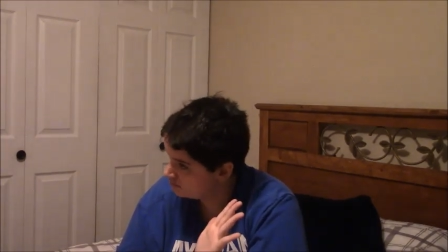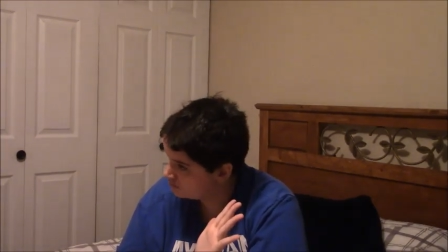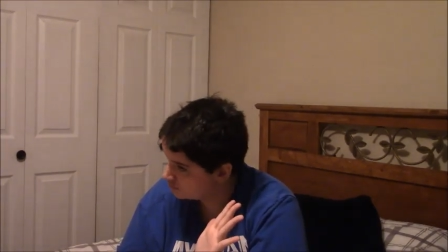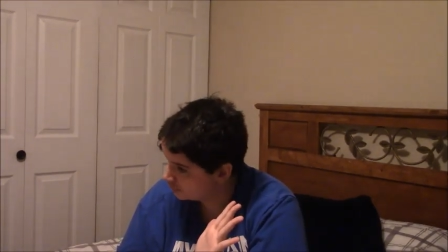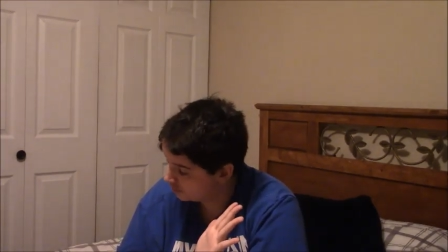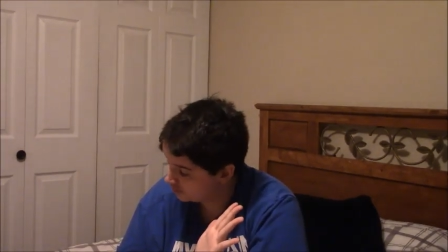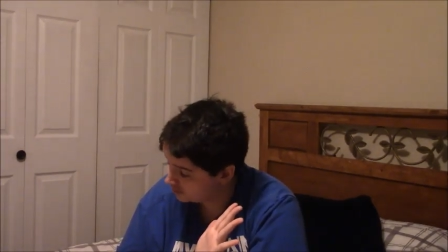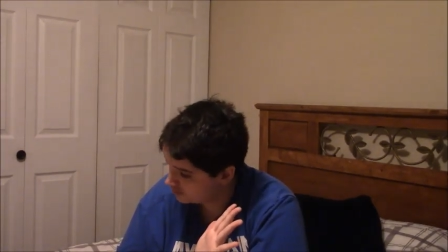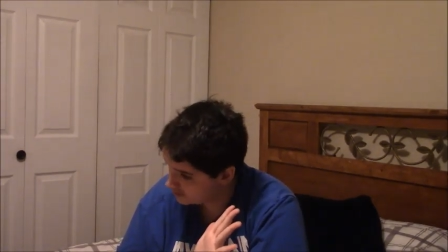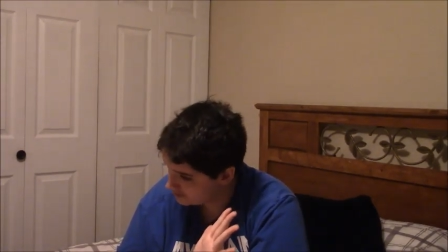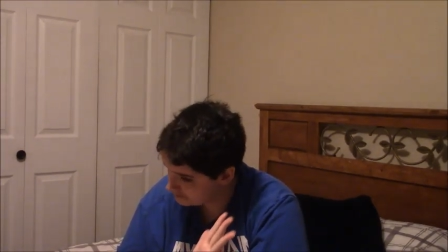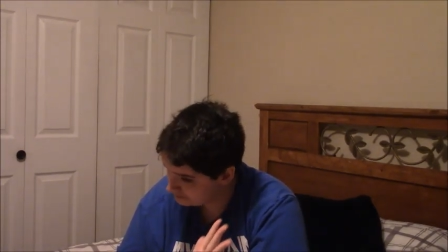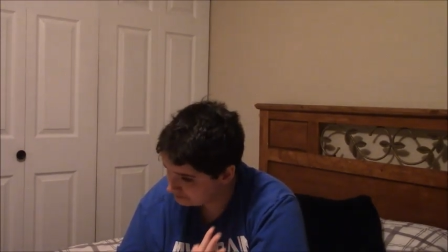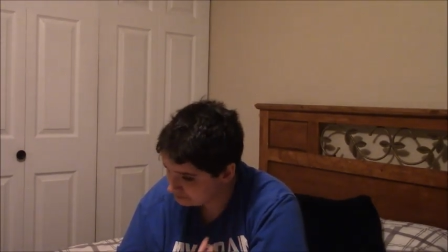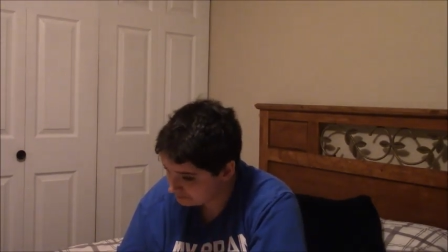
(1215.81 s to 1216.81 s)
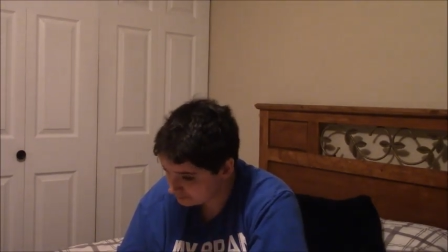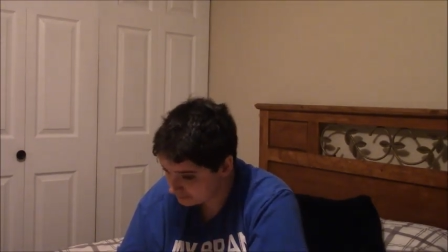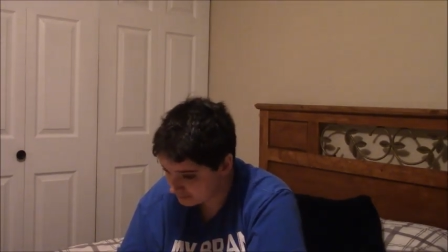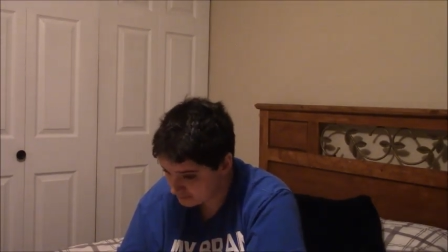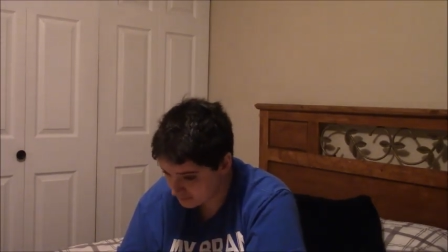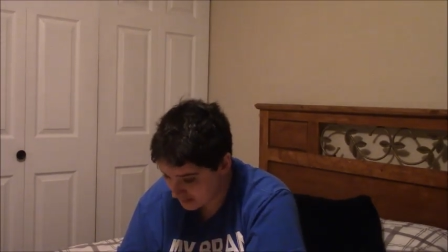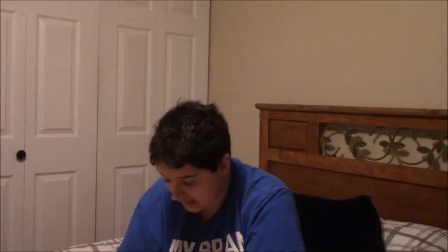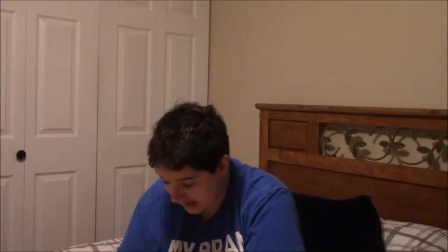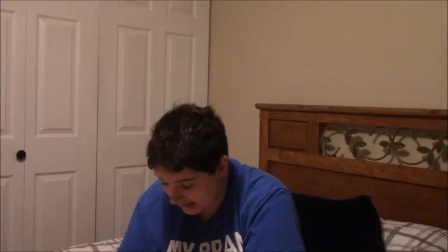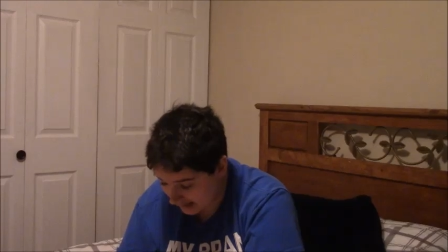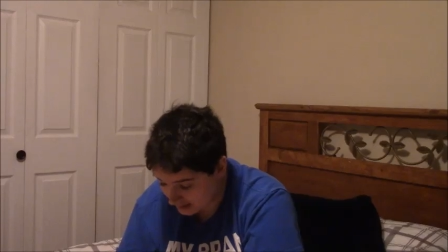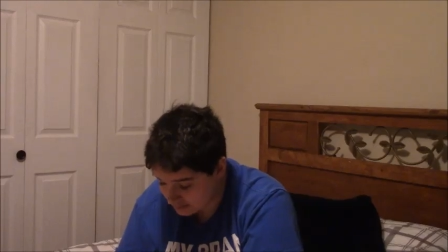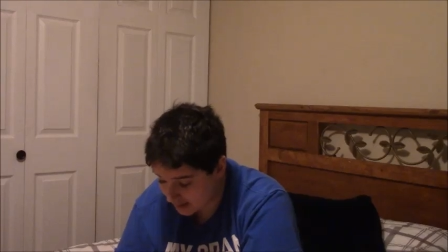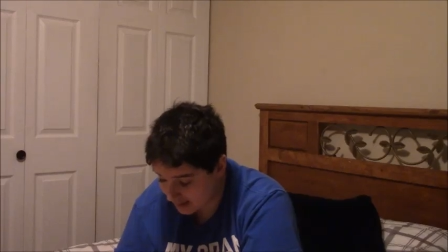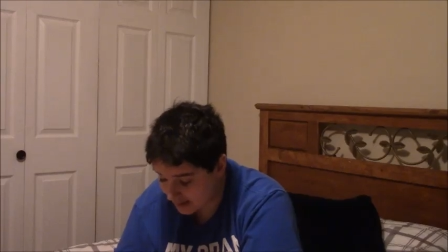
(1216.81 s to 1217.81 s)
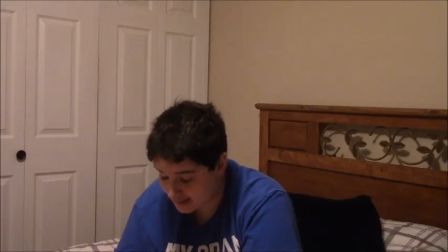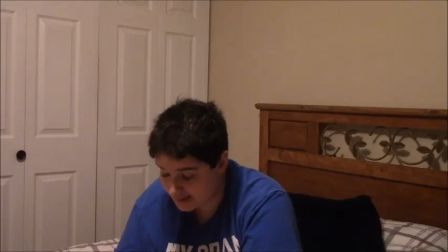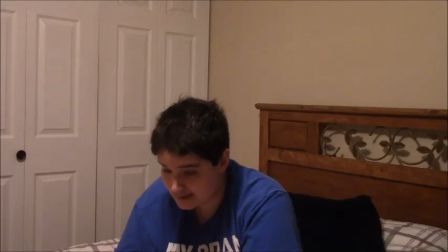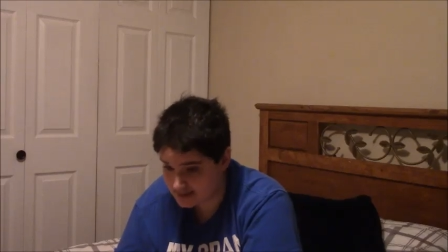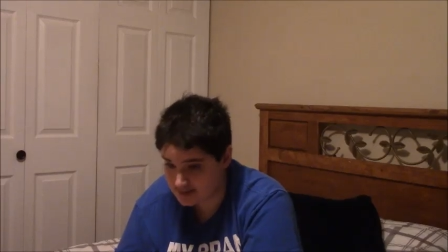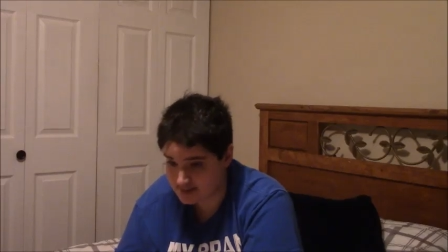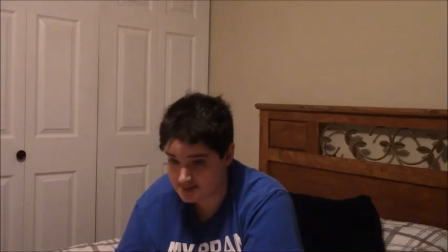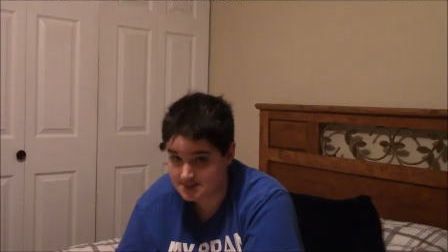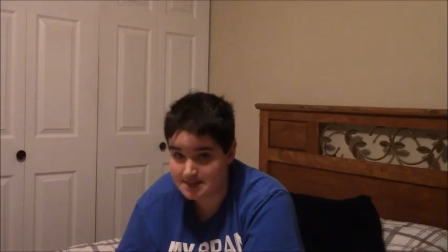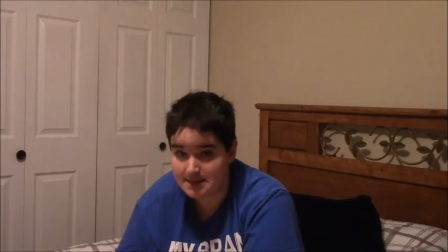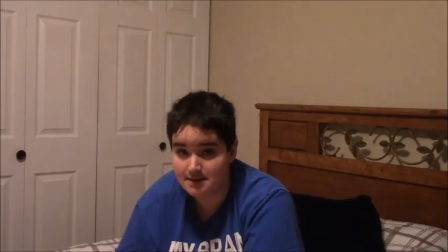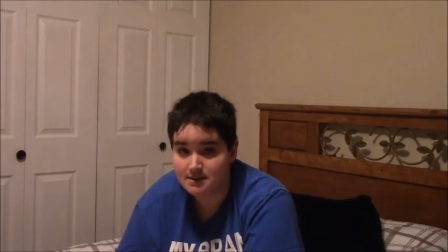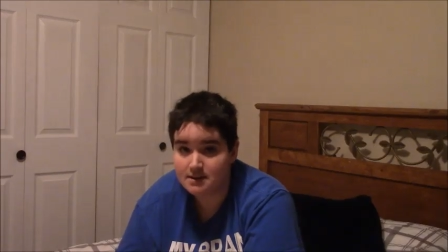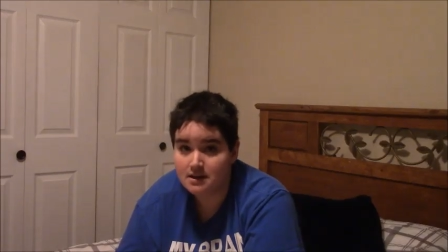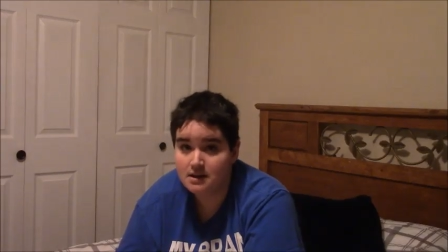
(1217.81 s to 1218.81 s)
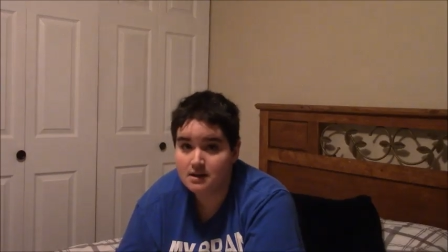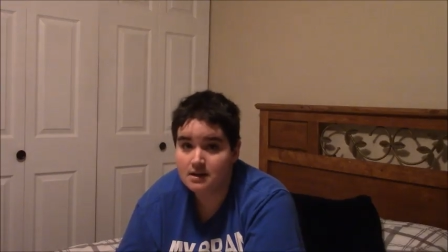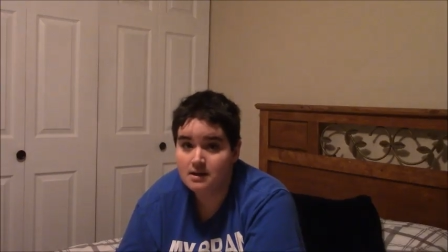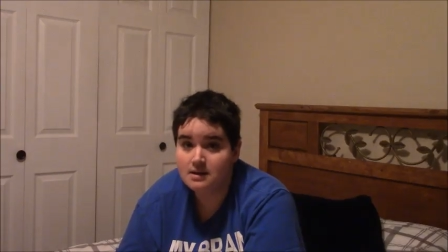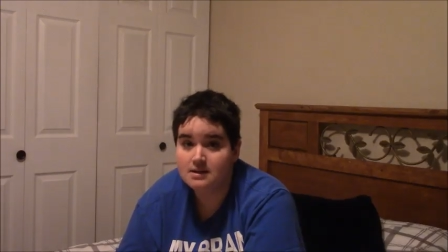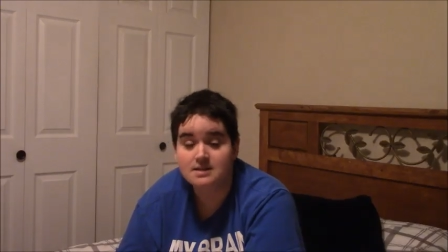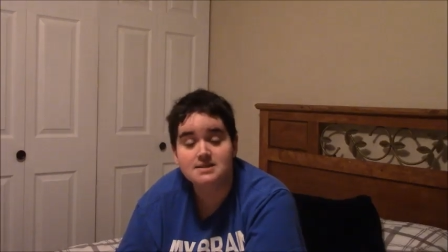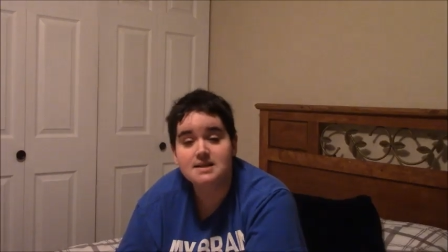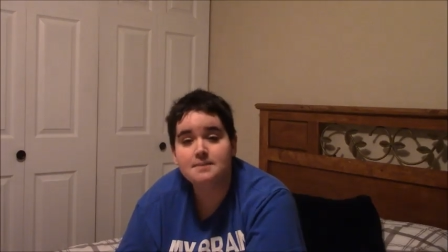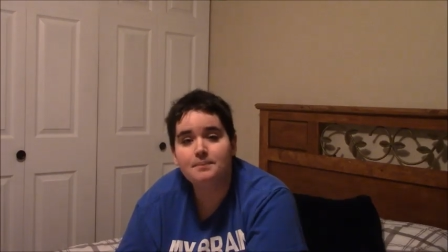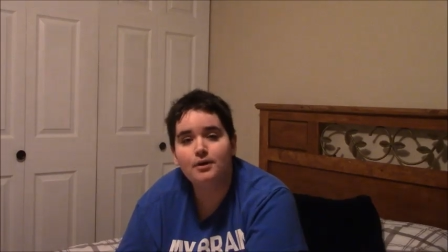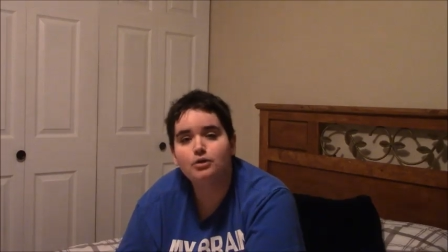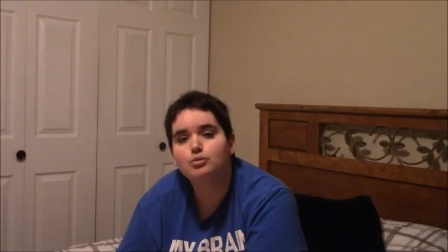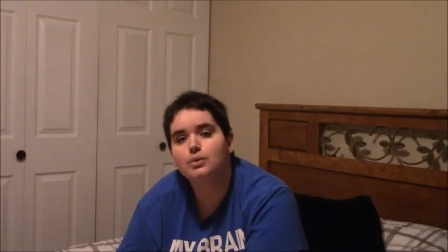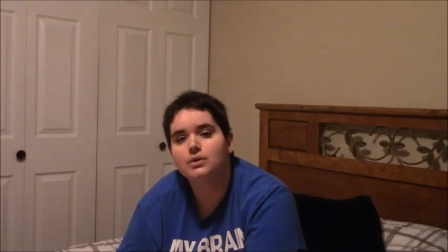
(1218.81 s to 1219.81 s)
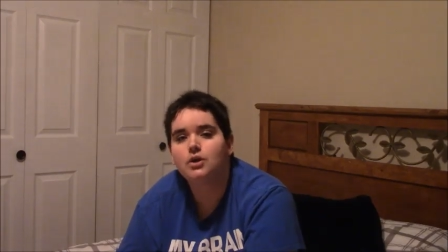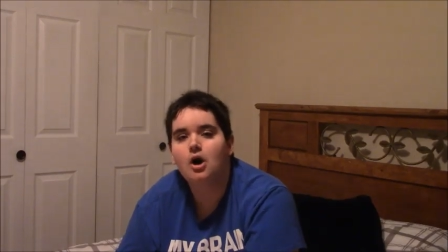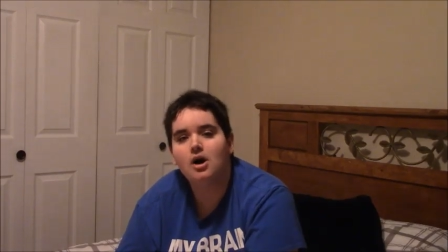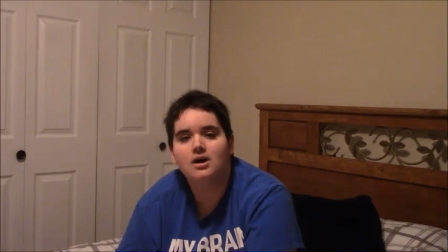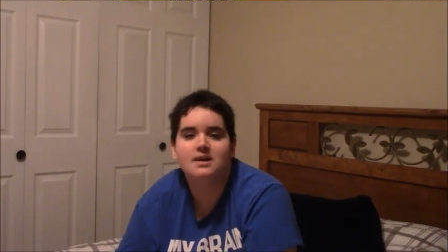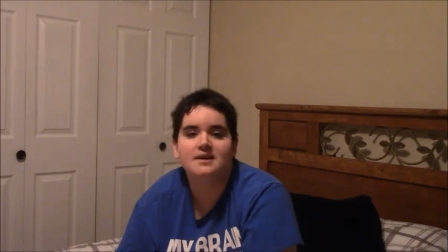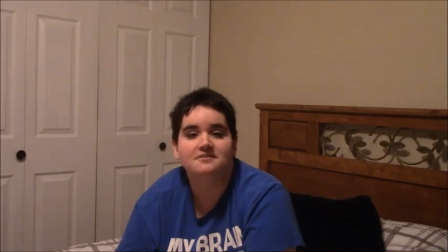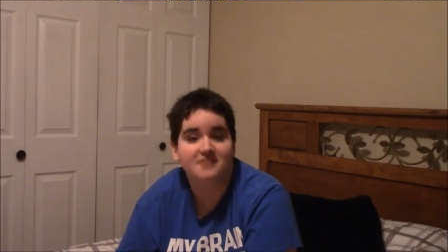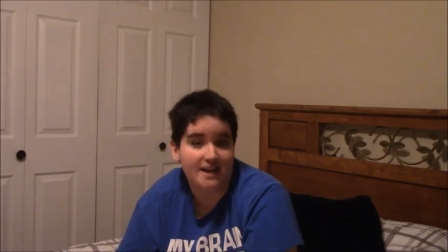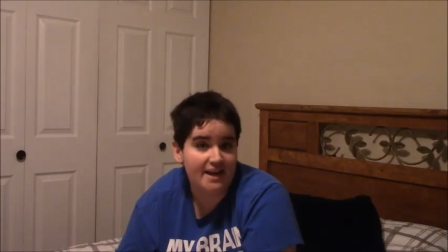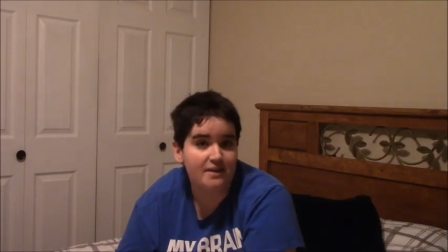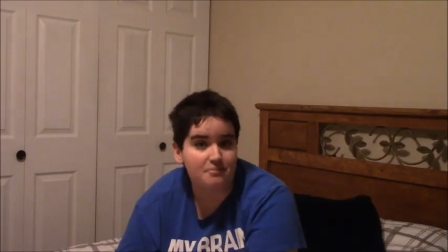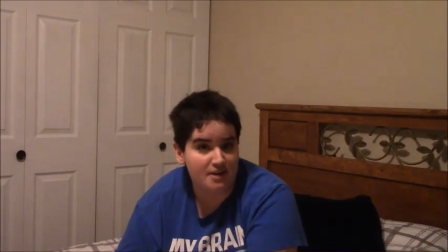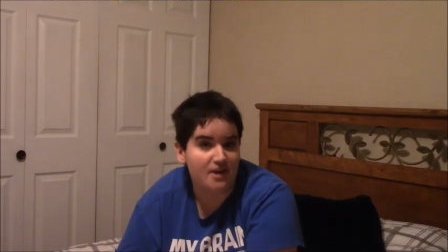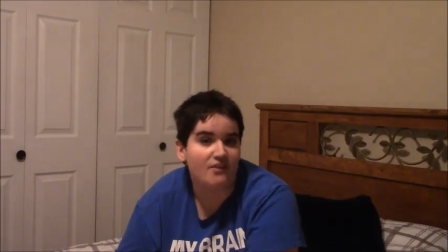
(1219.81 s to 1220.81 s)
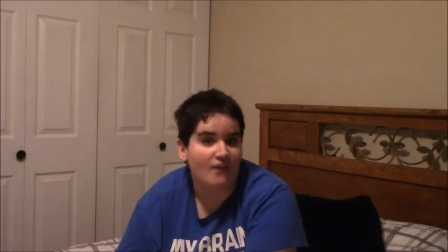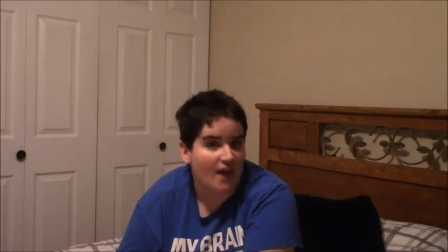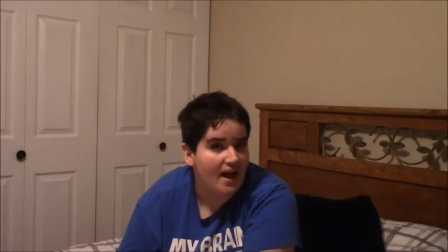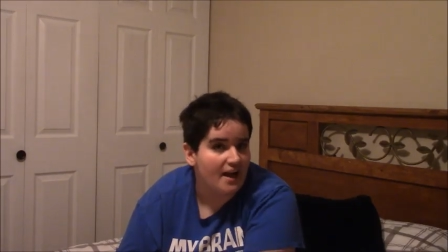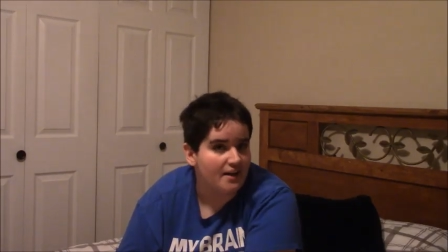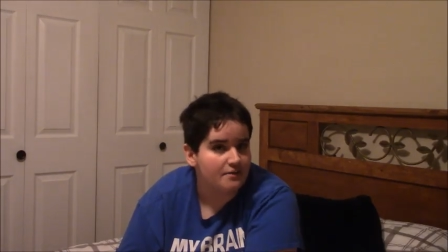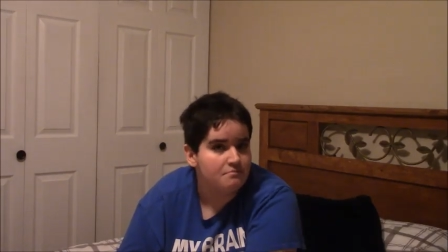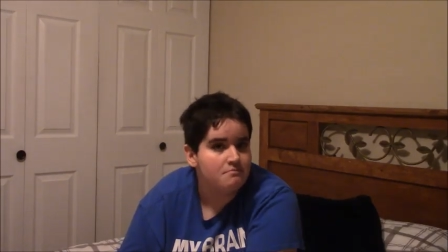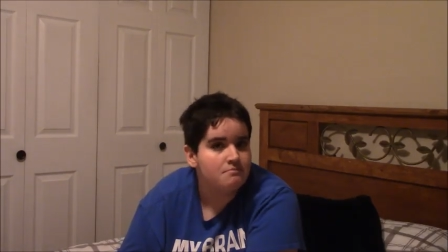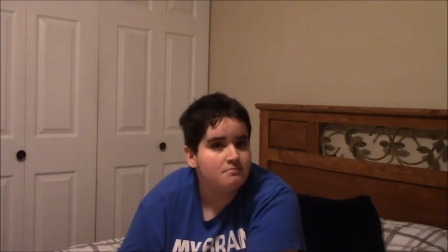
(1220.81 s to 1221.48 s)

Just letting you know. I had my head against the seat. The seatbelts were long enough to hit me on the head.